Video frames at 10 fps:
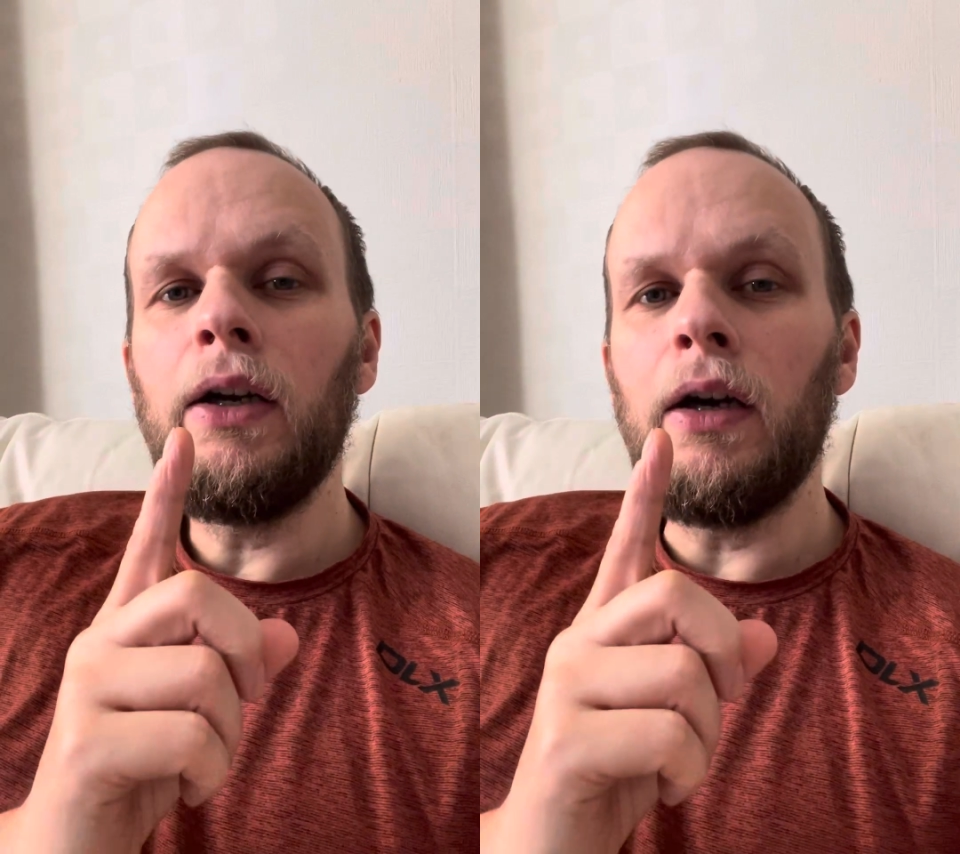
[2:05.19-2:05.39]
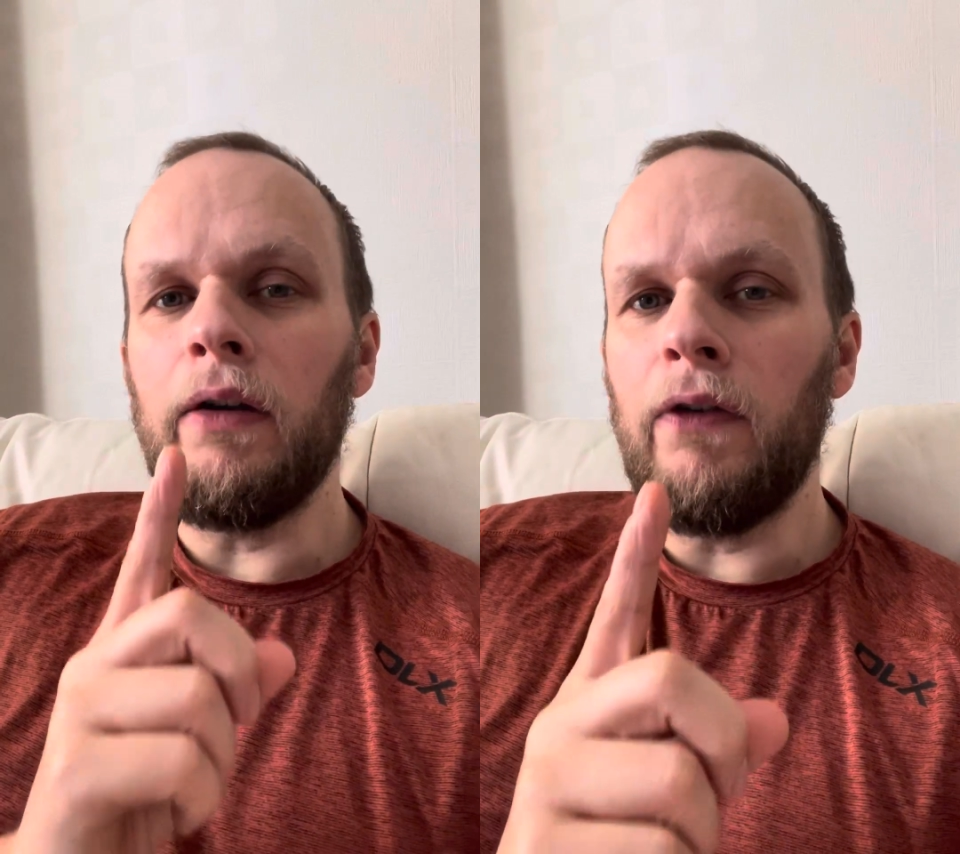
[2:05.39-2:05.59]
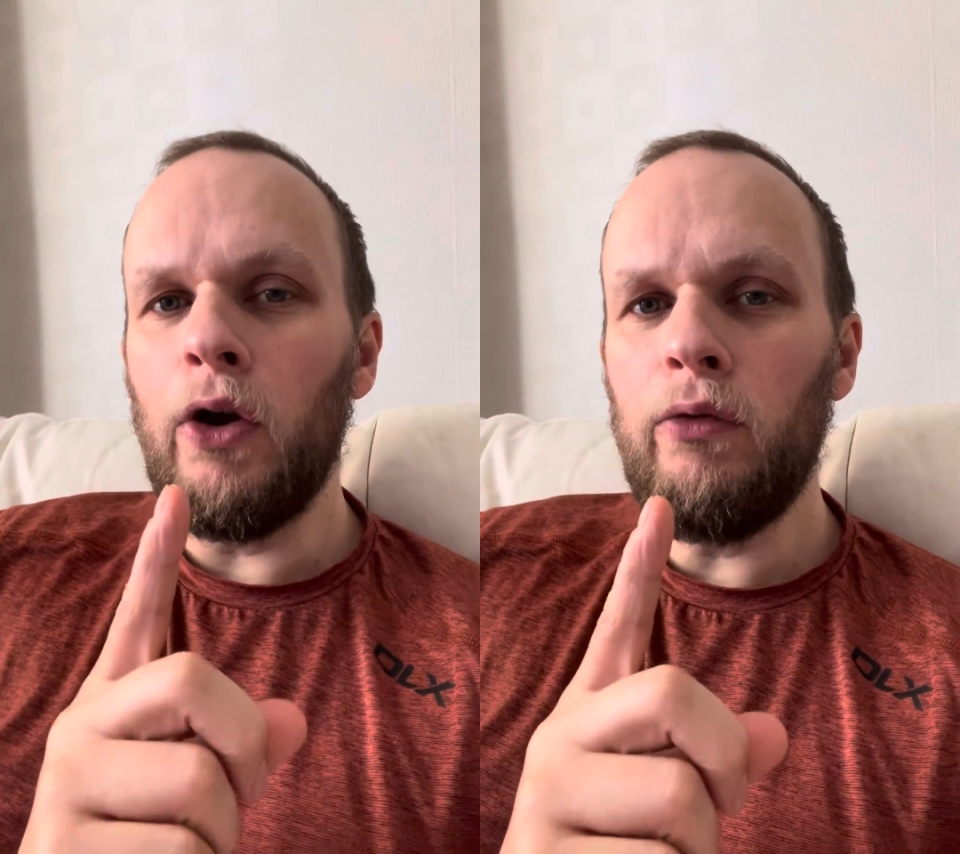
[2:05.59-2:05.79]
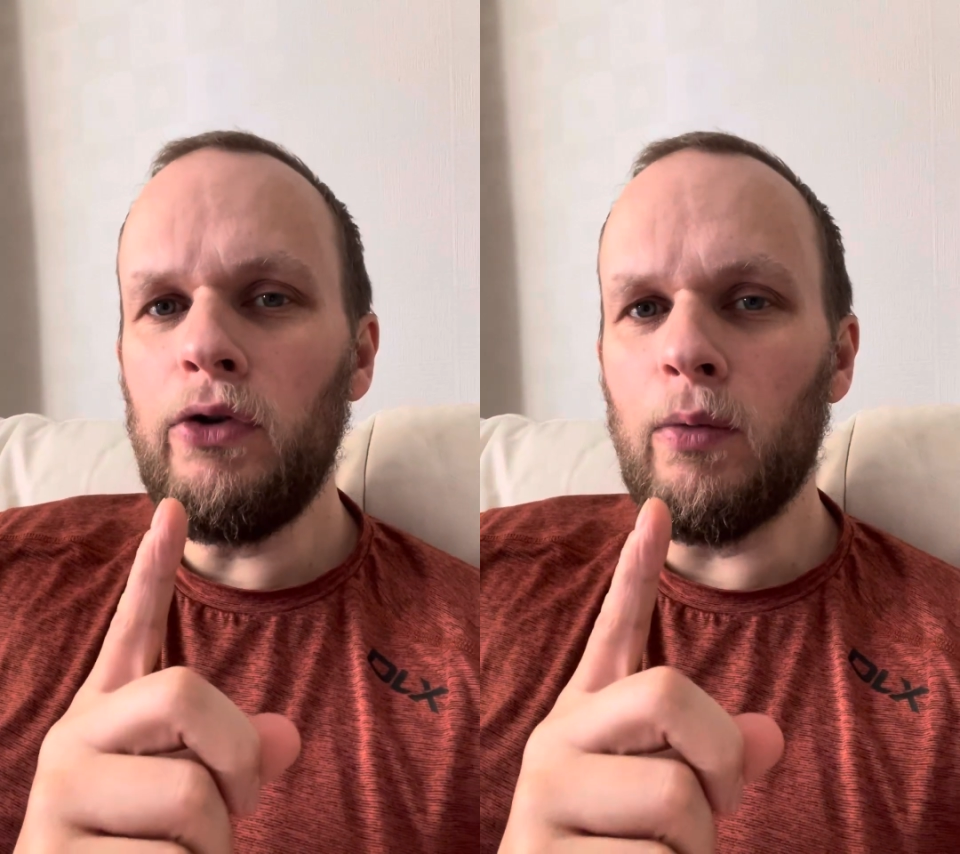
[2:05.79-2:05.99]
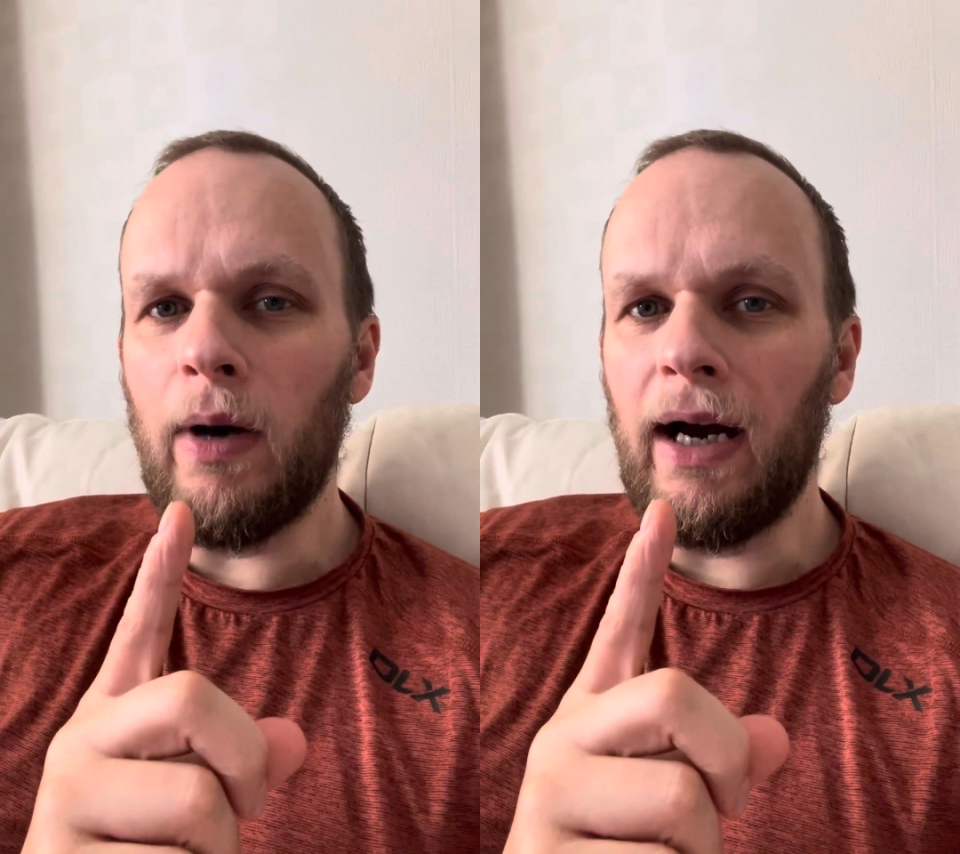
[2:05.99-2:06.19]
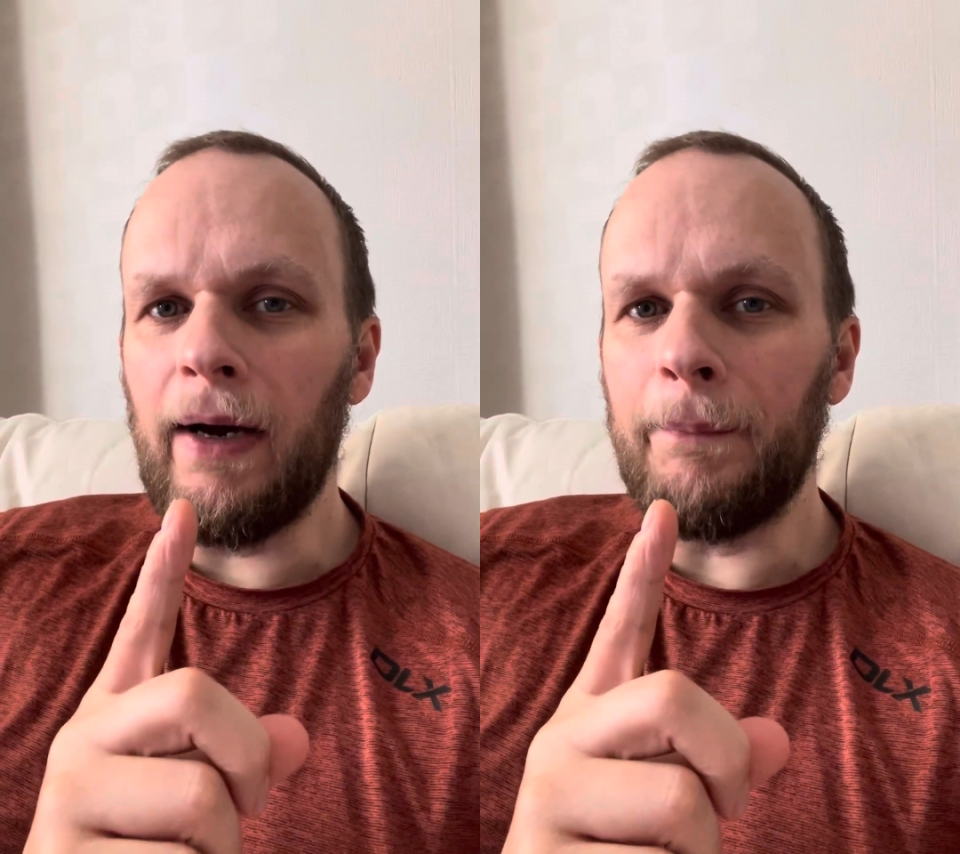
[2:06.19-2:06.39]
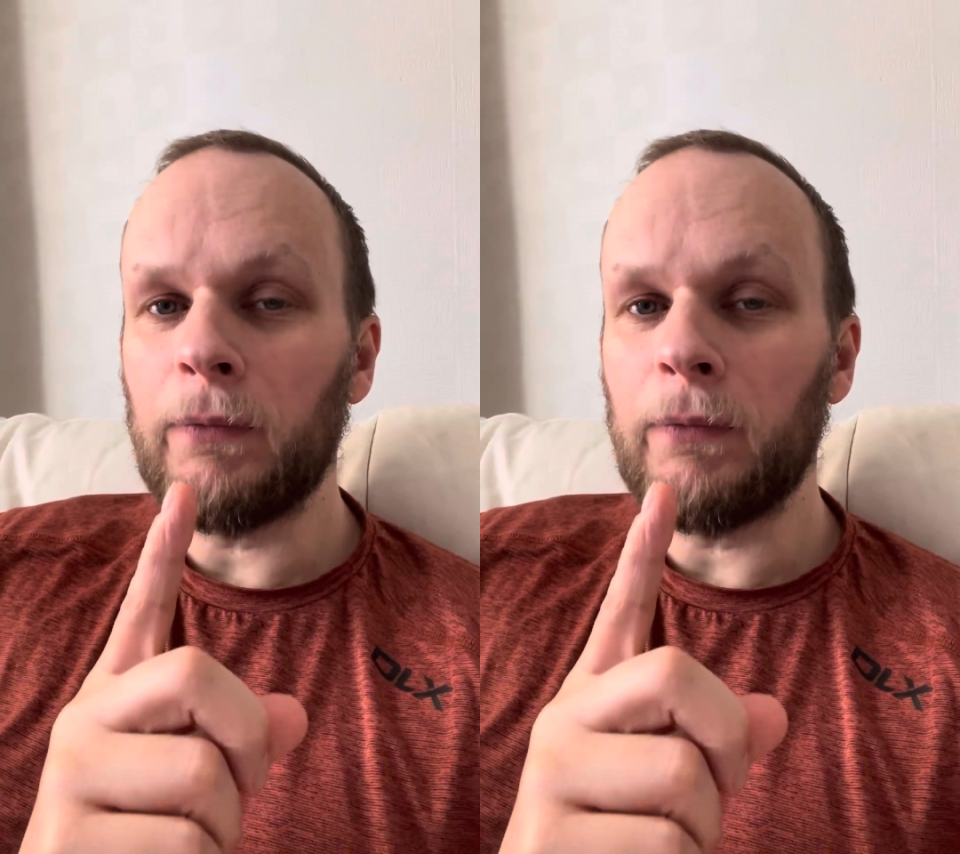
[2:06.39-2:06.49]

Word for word: of who you are,